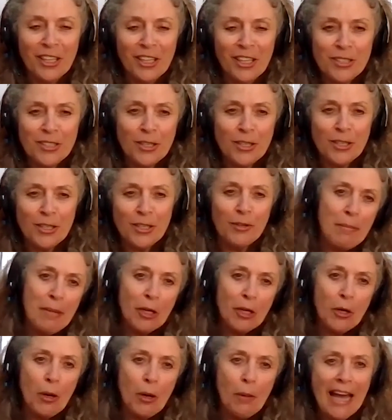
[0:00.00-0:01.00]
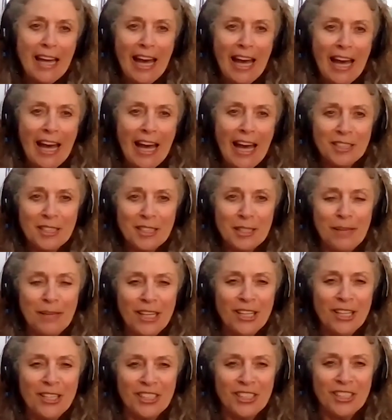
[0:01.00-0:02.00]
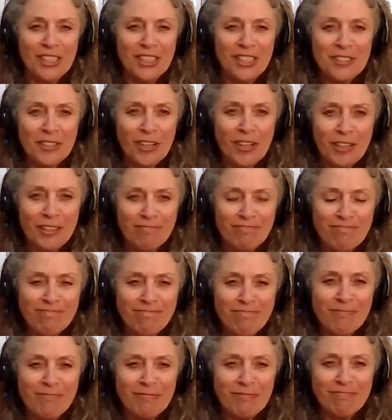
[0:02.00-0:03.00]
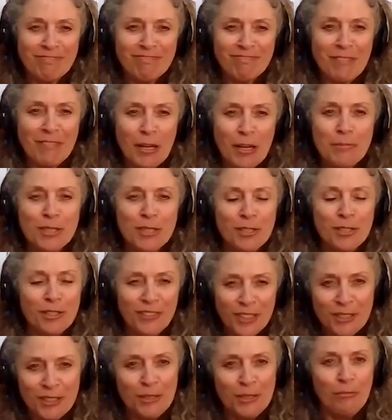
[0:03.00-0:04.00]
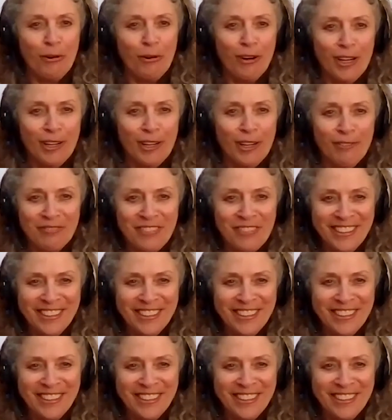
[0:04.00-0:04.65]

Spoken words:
So maybe I'll go back out to the beach and start observing some more.